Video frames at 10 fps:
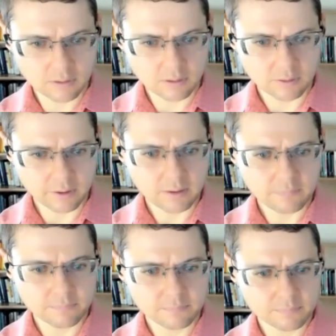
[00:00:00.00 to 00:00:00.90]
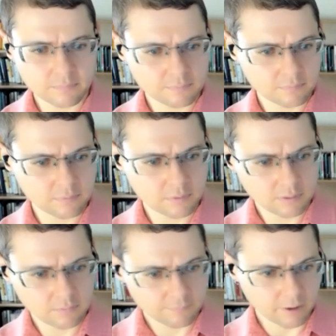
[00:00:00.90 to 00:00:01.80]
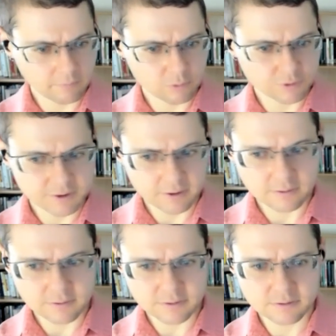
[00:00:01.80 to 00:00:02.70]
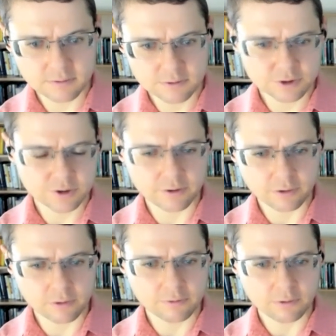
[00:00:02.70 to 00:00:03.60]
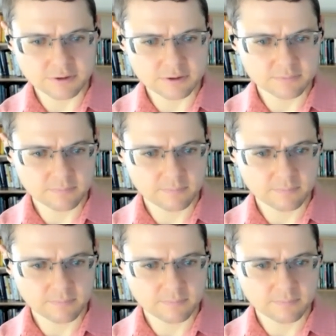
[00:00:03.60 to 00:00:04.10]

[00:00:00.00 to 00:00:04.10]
Okay, five more seconds. Share your thoughts.